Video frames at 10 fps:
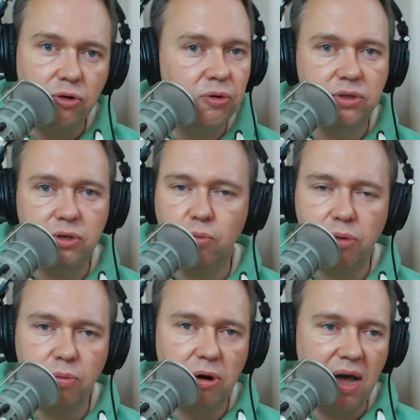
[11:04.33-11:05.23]
Is it
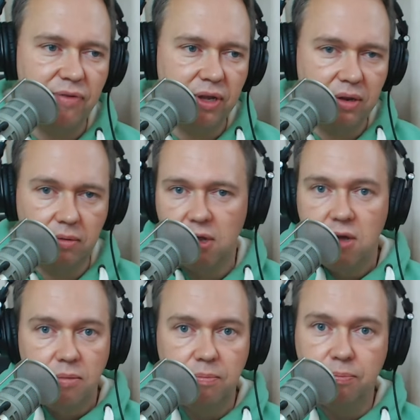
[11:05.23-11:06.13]
worthwhile having
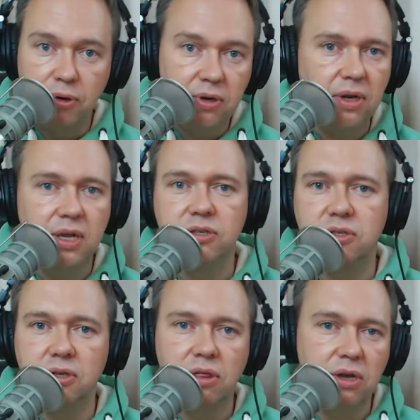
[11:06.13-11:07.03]
bullet
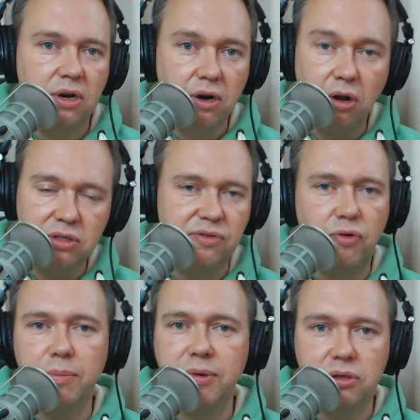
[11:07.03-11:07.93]
lists in there, lots of
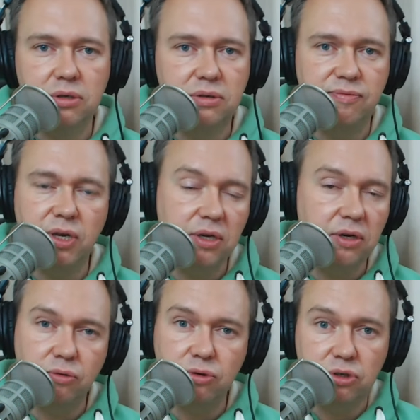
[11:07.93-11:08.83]
images,
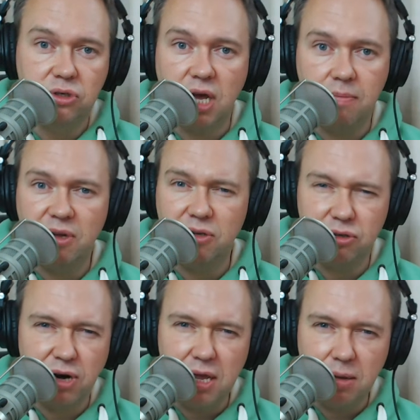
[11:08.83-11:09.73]
videos? Is
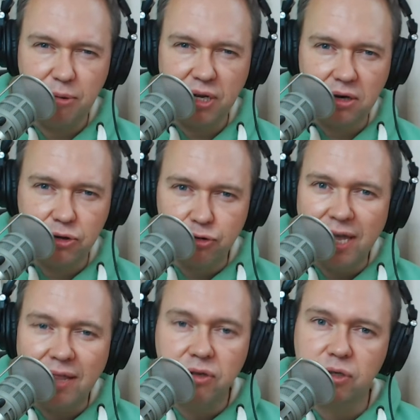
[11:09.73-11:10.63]
there any particular
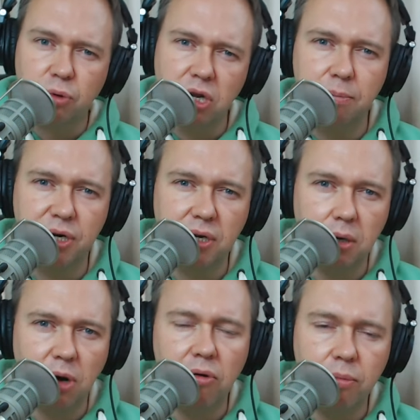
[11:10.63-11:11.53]
trend that's working
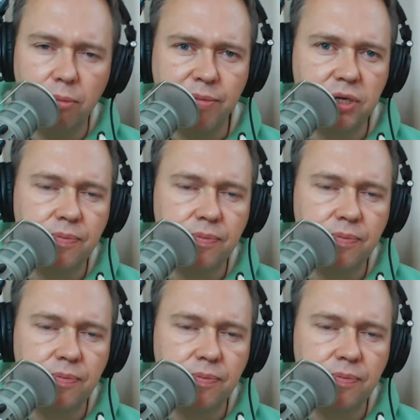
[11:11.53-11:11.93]
particularly well at the moment?